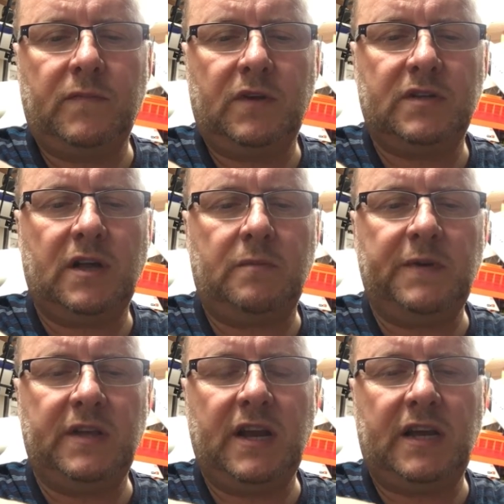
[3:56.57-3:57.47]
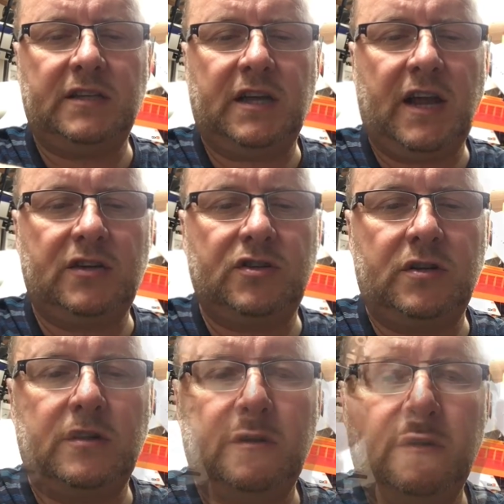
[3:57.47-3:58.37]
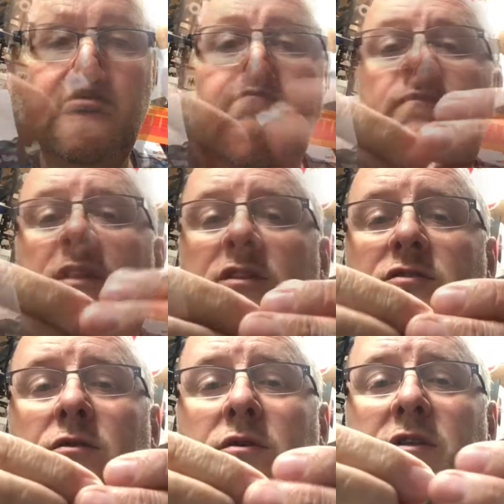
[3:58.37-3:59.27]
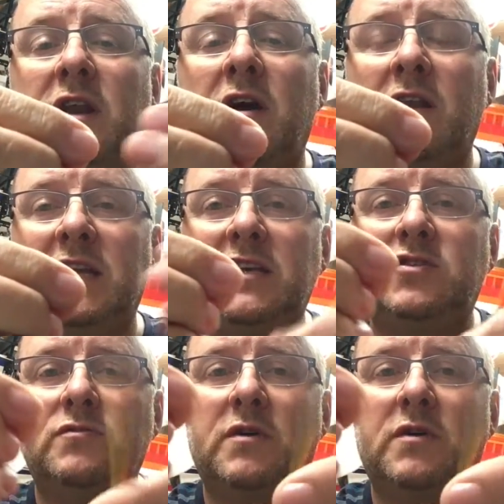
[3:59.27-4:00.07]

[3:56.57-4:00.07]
because that would be the next connection. So there are leads you